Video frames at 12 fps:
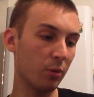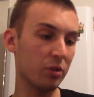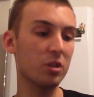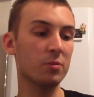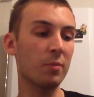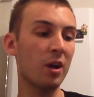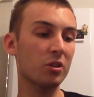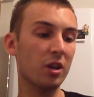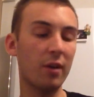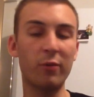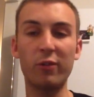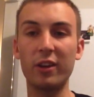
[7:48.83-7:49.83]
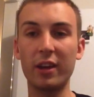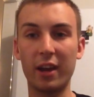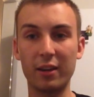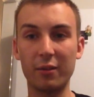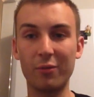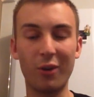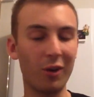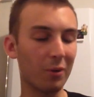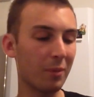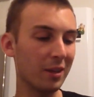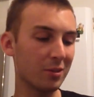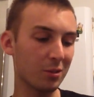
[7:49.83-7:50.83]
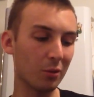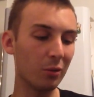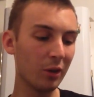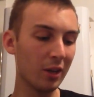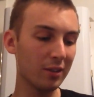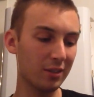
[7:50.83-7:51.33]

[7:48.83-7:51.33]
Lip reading: which is much healthy and environmental.